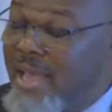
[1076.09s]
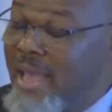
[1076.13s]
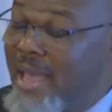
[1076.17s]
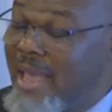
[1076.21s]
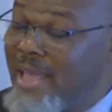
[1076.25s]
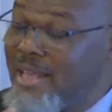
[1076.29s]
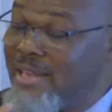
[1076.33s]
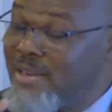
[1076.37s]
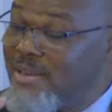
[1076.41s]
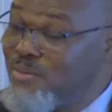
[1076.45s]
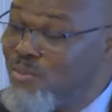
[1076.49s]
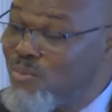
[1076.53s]

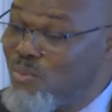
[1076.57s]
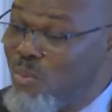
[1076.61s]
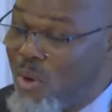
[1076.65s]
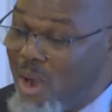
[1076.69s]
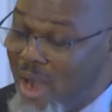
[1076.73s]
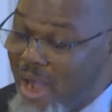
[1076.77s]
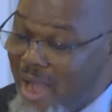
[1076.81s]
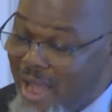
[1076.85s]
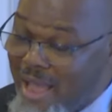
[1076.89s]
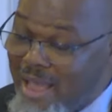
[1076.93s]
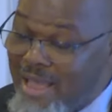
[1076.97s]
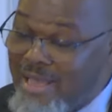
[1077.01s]
And
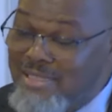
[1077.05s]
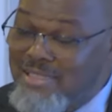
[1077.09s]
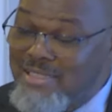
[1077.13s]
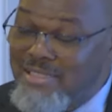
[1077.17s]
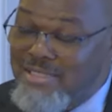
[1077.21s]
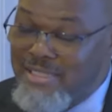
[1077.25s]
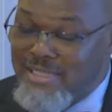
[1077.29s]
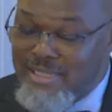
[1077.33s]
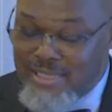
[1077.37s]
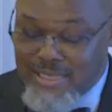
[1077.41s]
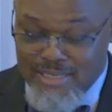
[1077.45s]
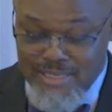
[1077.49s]

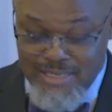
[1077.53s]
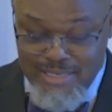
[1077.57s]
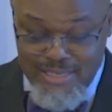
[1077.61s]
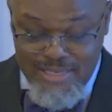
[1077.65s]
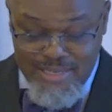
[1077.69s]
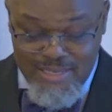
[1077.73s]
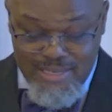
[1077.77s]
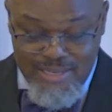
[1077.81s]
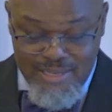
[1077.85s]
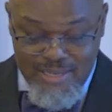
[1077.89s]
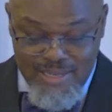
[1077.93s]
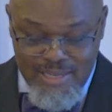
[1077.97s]
wisely,
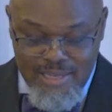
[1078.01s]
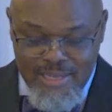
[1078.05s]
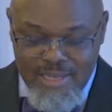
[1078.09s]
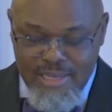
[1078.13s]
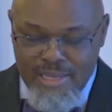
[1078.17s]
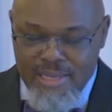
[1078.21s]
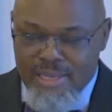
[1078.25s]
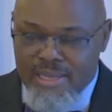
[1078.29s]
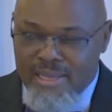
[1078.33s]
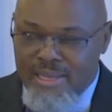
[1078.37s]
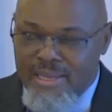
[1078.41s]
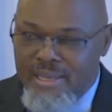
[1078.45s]

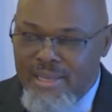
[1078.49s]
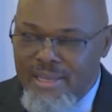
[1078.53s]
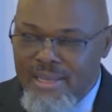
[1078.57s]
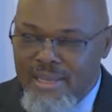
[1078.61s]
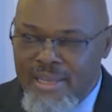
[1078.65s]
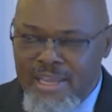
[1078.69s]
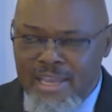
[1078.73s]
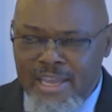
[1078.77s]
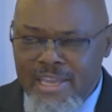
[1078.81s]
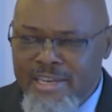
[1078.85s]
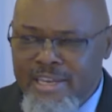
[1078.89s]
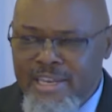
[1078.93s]

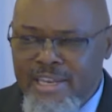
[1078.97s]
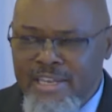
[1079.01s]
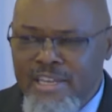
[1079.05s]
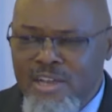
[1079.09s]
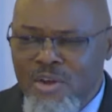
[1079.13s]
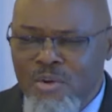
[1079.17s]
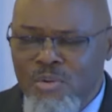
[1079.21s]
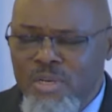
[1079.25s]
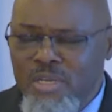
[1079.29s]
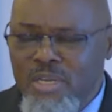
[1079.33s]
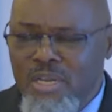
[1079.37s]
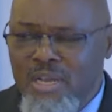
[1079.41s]
he didn't
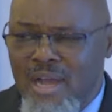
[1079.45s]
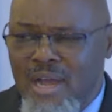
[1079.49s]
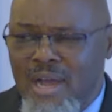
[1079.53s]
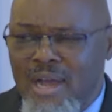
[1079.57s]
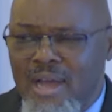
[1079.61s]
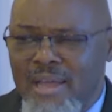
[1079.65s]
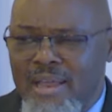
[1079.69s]
go to God